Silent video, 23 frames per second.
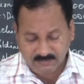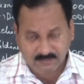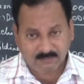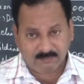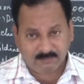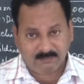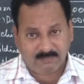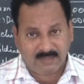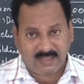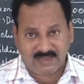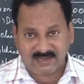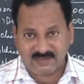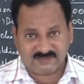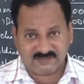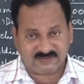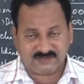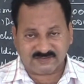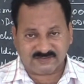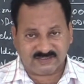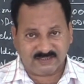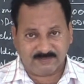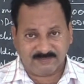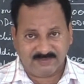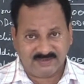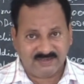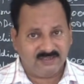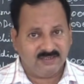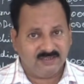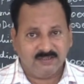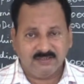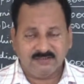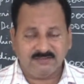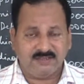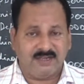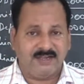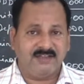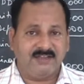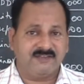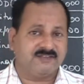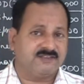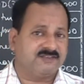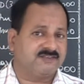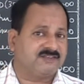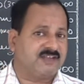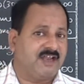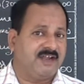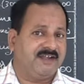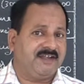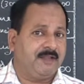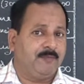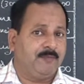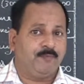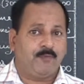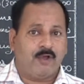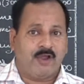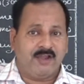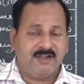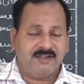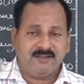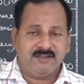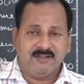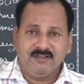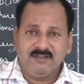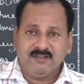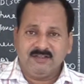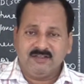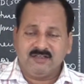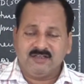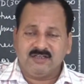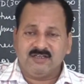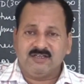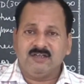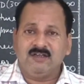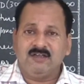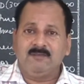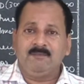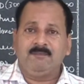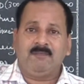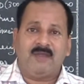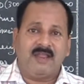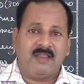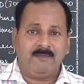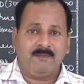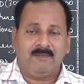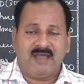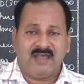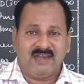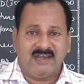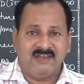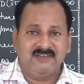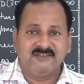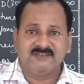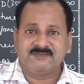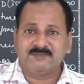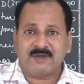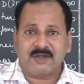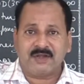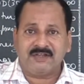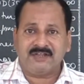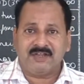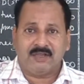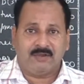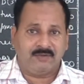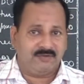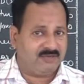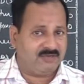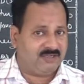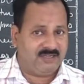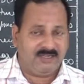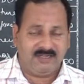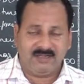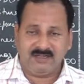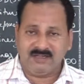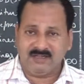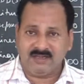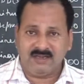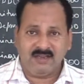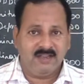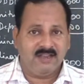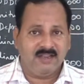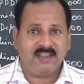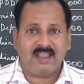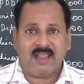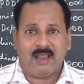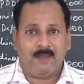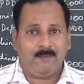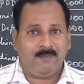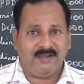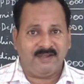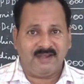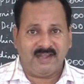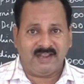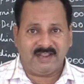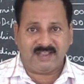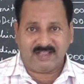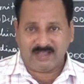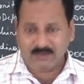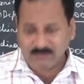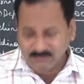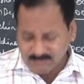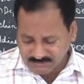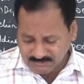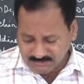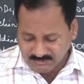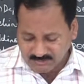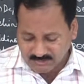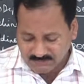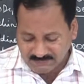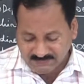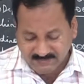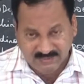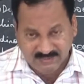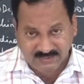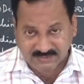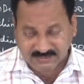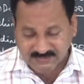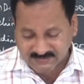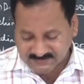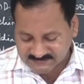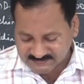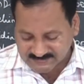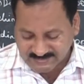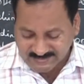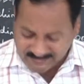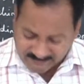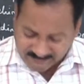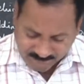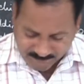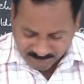Balances given, that is a starting point by balance brought down in capital account on the credit side.